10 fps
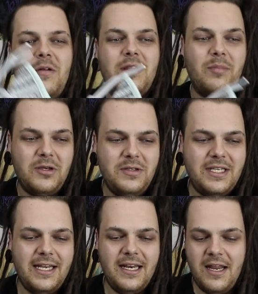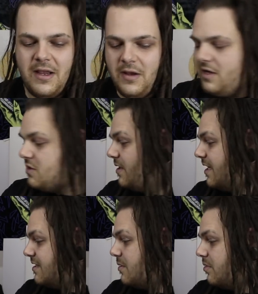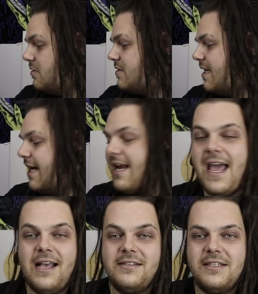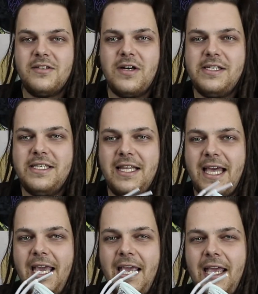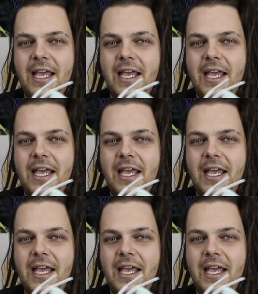with the blue tint is because the blue tint has this crazy, like,